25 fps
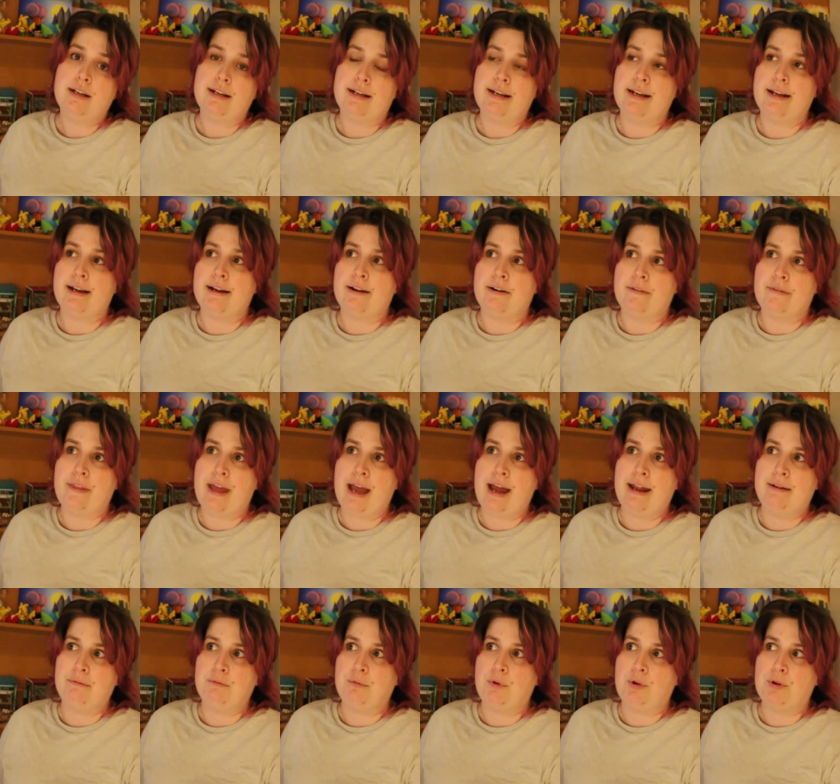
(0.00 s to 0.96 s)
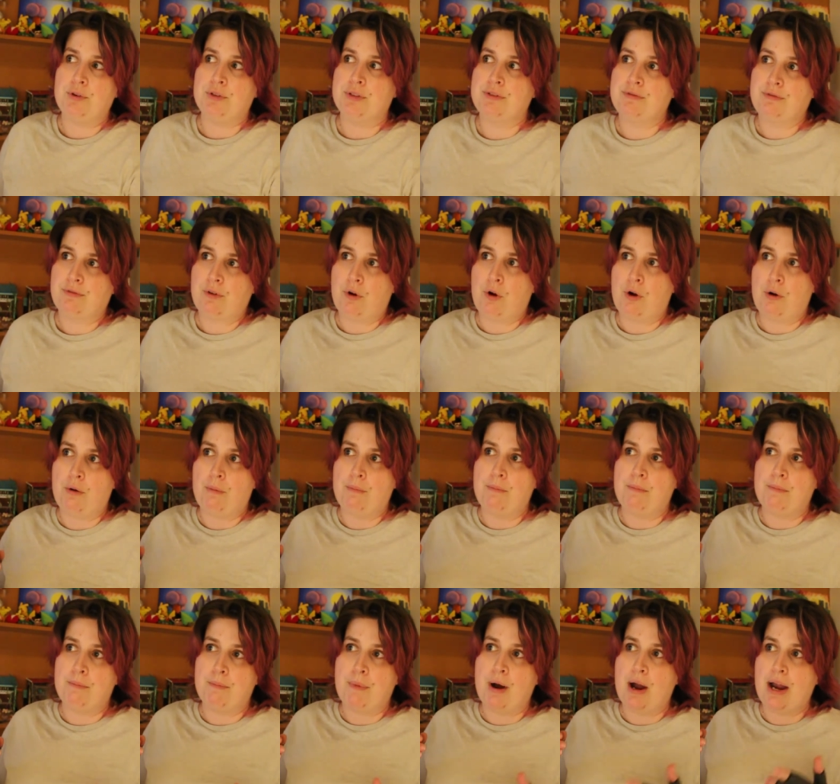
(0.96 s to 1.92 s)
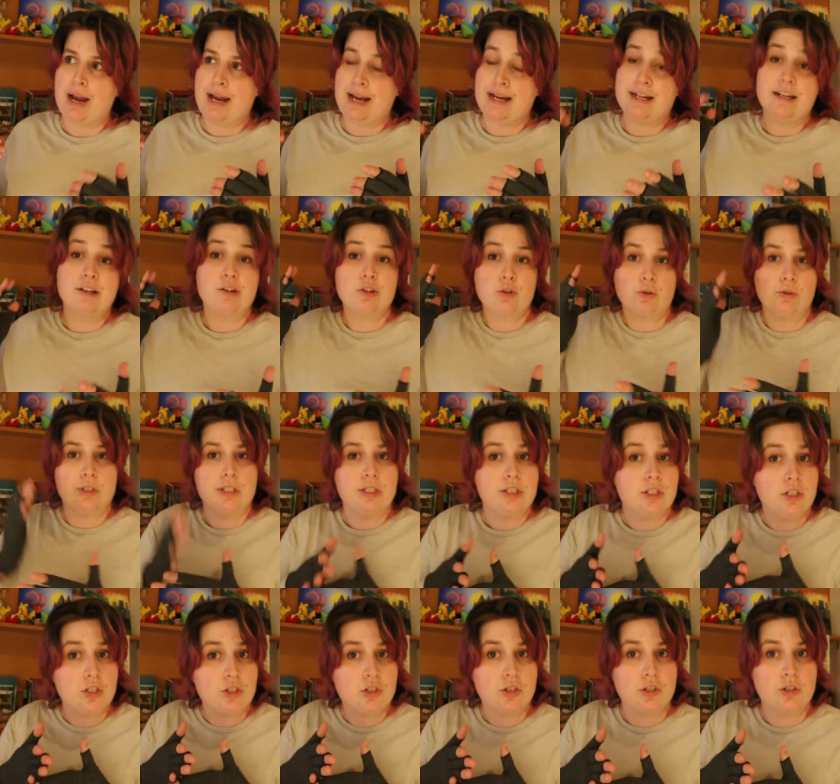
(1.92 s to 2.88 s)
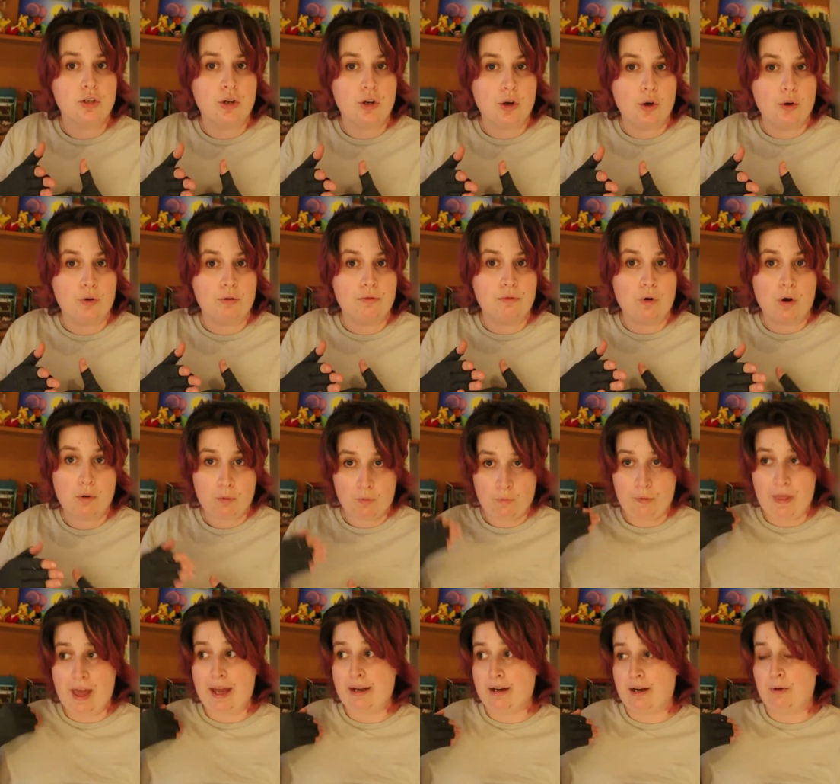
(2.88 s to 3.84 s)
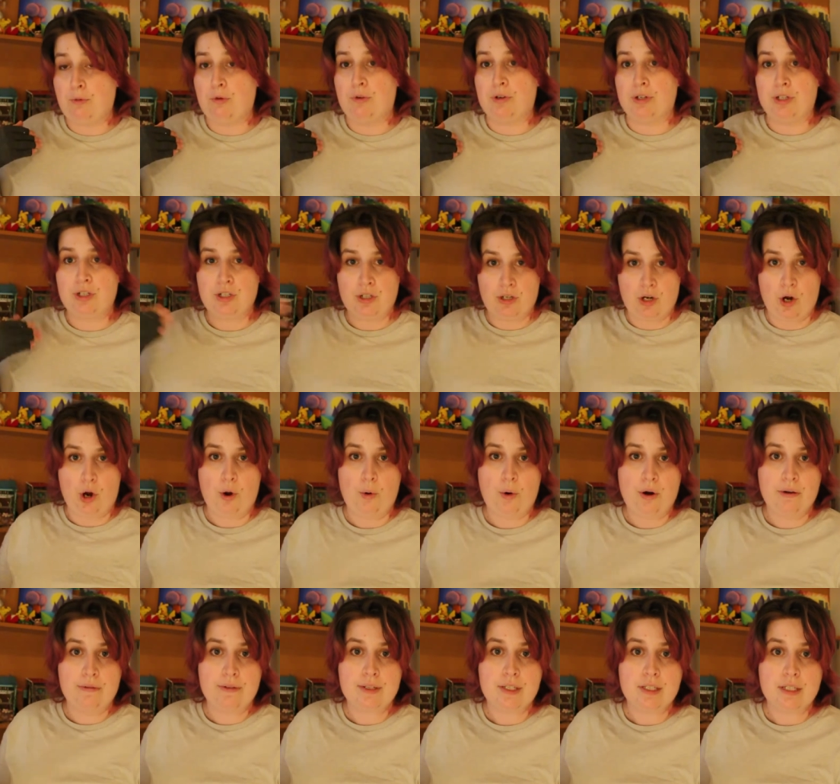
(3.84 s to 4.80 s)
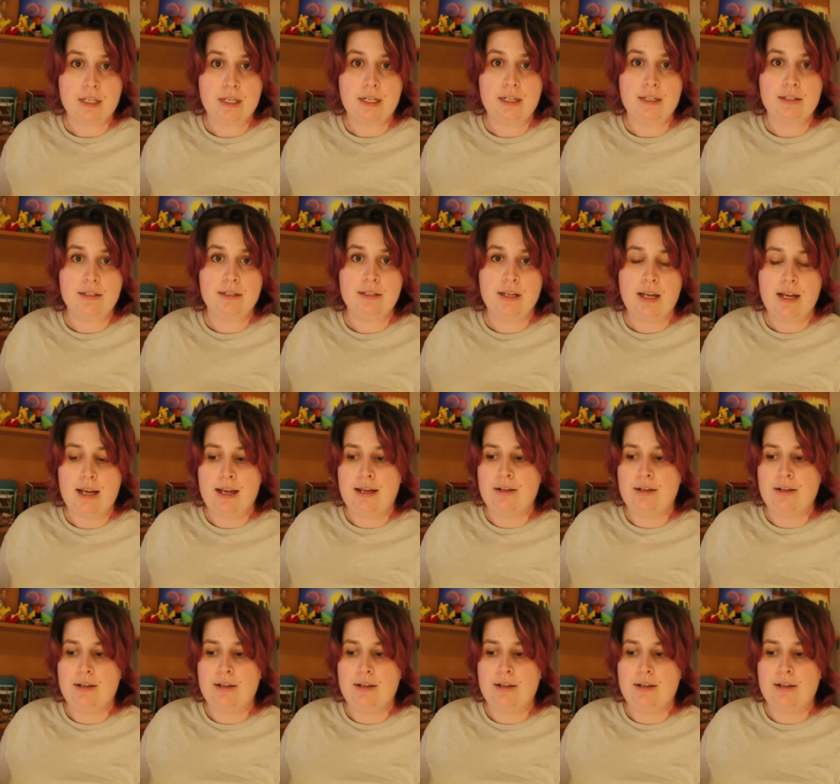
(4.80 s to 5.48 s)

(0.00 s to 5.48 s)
Now, that was from my initial decision of that I wanted to go overseas